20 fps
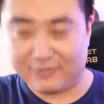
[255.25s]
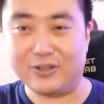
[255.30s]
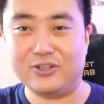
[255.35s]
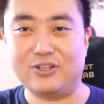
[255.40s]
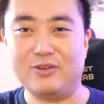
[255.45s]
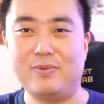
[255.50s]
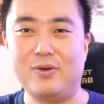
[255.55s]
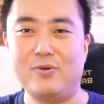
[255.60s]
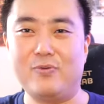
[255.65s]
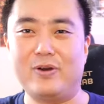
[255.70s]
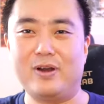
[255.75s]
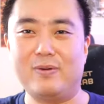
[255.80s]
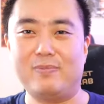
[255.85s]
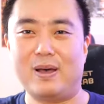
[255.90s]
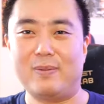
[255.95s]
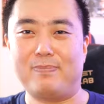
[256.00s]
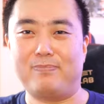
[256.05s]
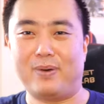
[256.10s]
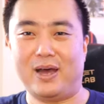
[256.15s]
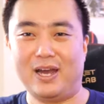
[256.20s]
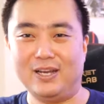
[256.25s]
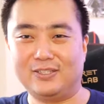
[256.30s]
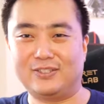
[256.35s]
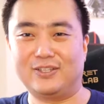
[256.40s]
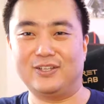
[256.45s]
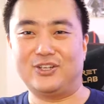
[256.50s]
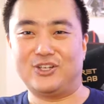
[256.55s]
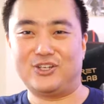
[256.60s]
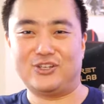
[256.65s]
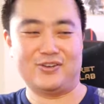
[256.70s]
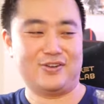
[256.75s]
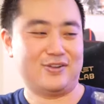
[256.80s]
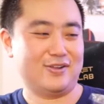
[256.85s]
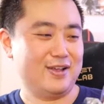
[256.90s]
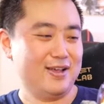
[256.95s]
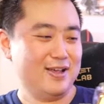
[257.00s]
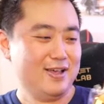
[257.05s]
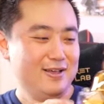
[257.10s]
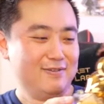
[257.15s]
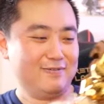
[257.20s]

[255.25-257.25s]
I should be wearing my bison shirt.